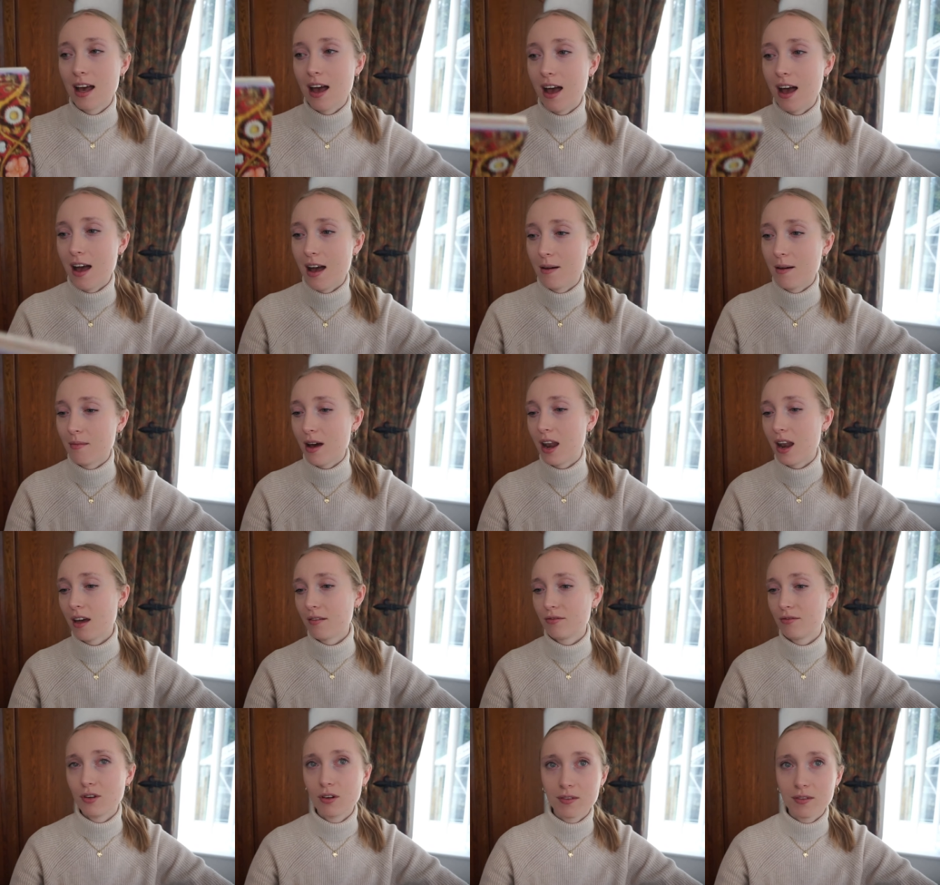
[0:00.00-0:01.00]
And
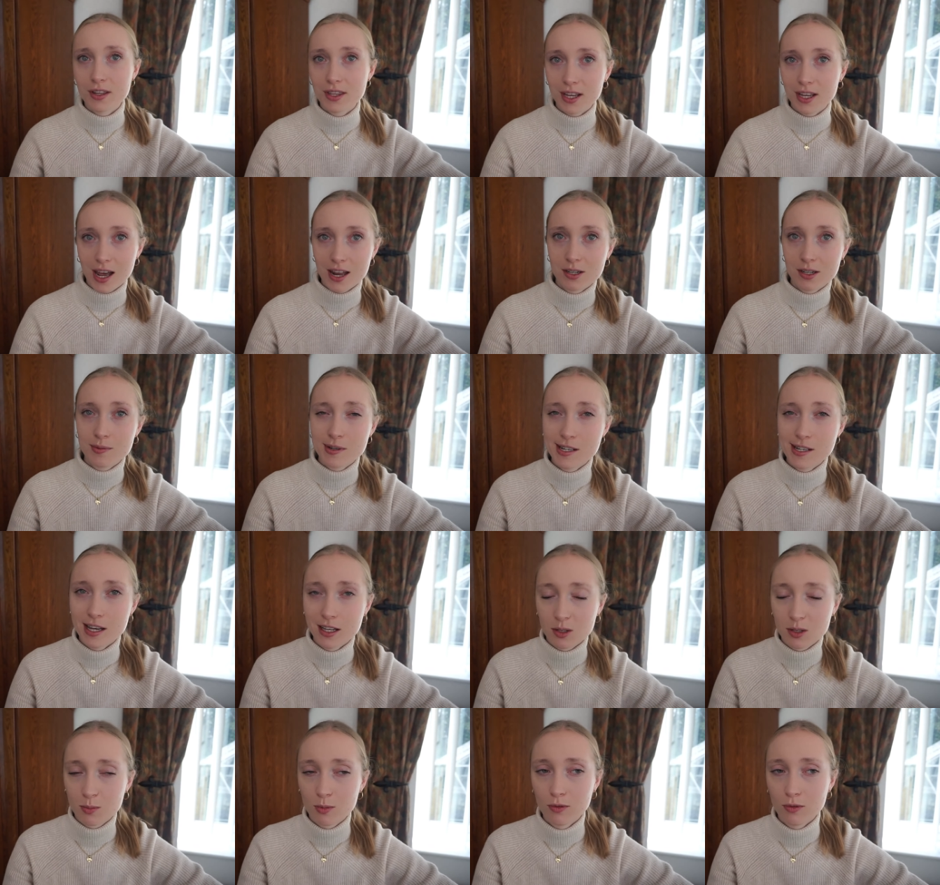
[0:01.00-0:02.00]
I've not read the Canterbury
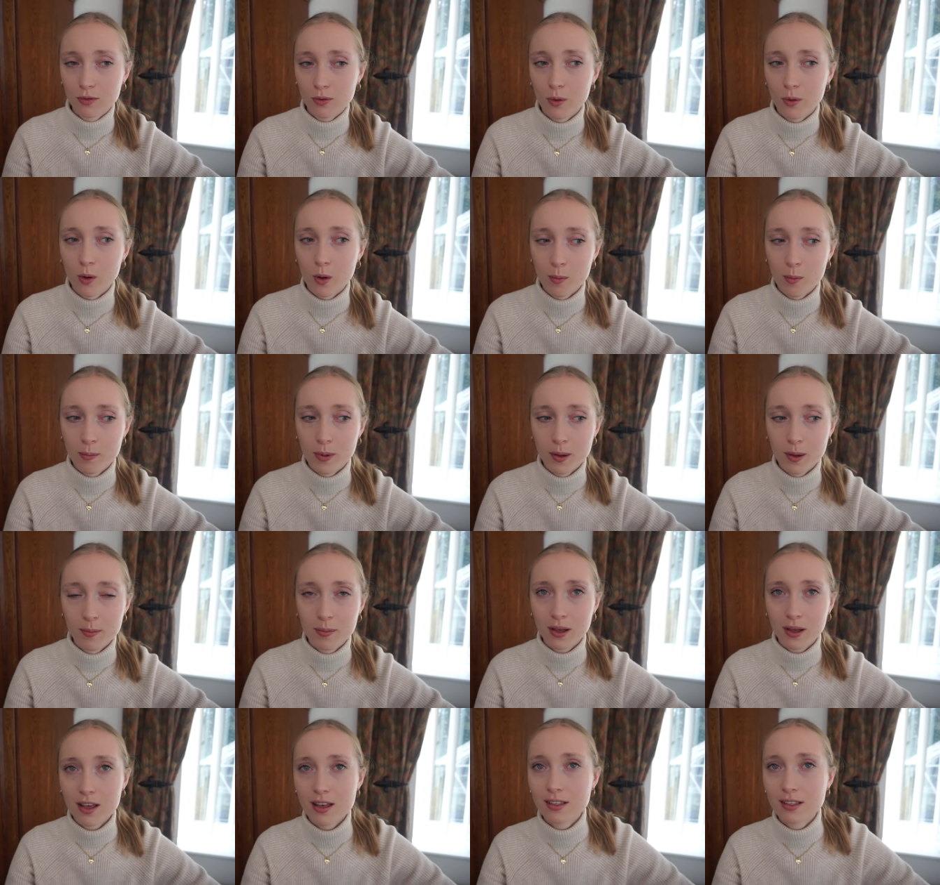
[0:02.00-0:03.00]
Tales before, but
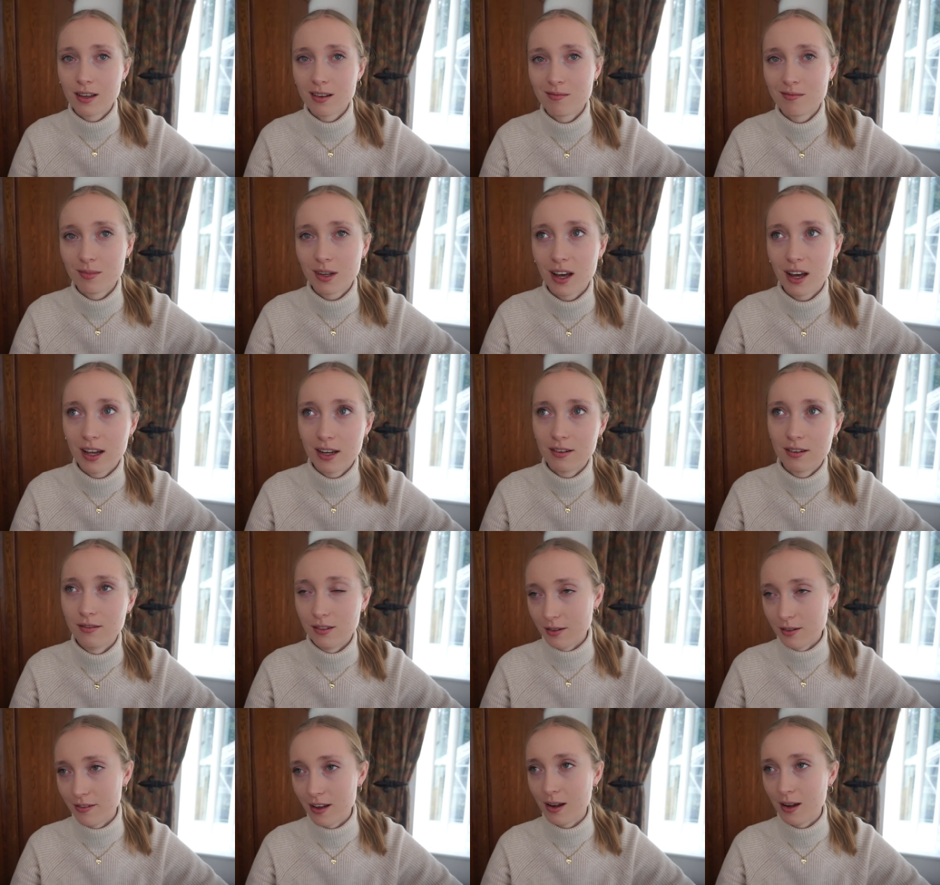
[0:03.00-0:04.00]
because I'm kind of
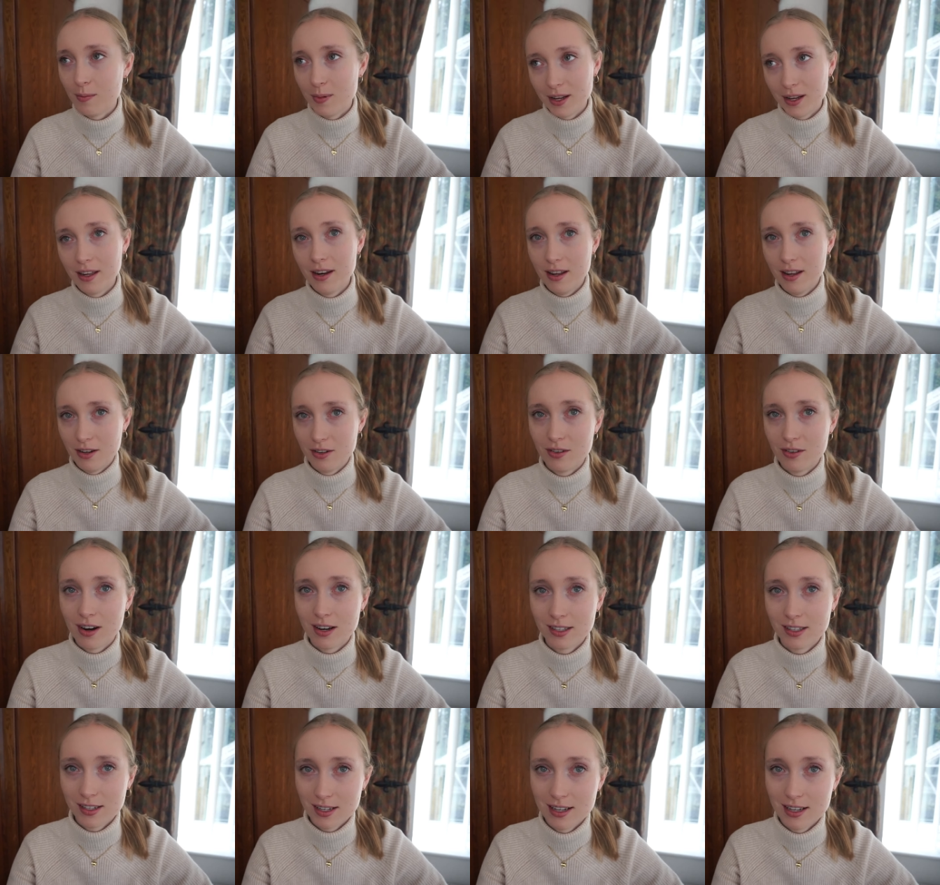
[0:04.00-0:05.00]
developing an
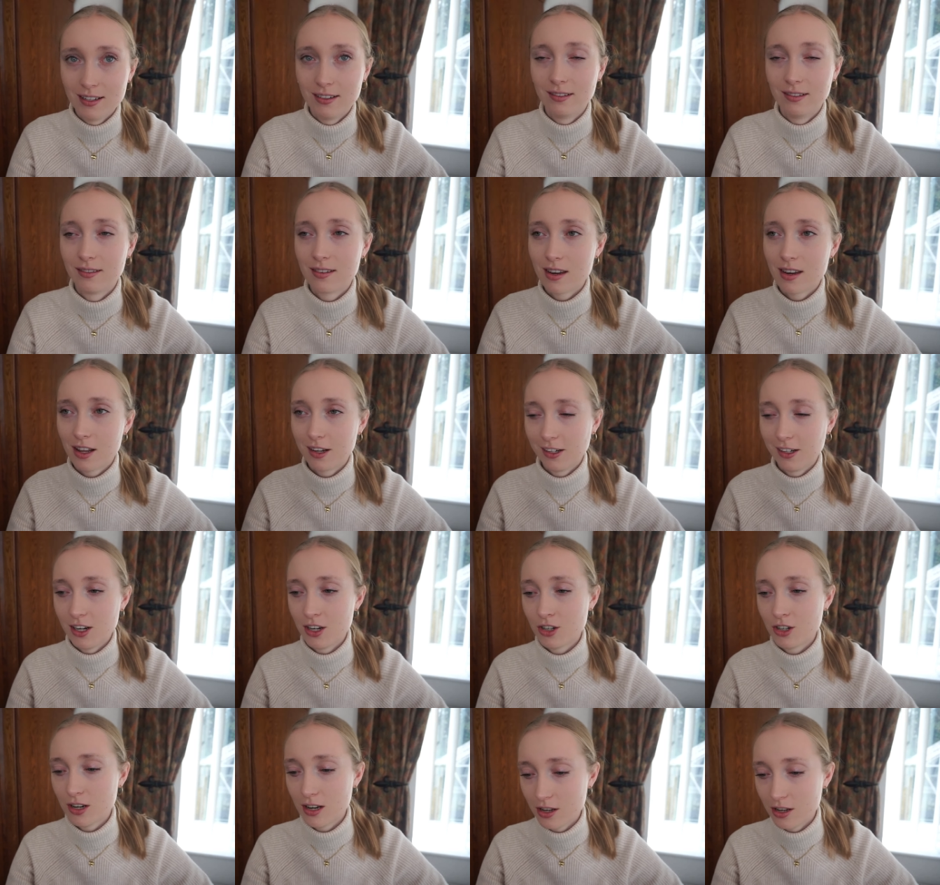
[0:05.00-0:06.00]
interest in
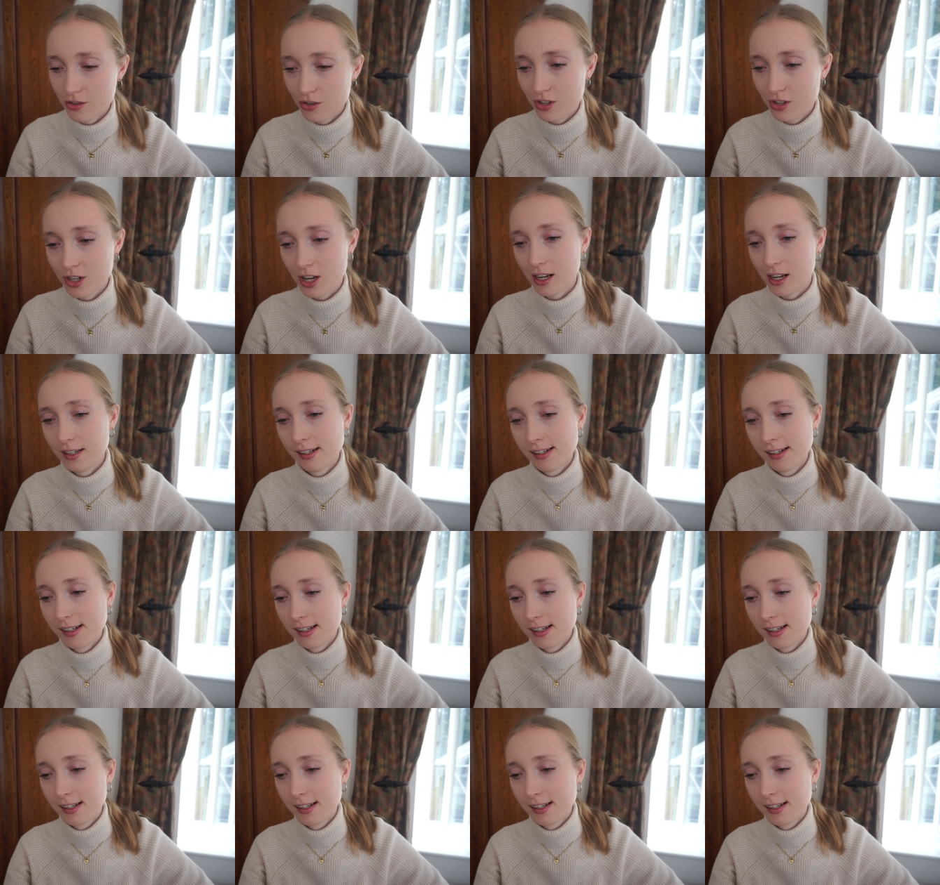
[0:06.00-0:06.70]
English literature,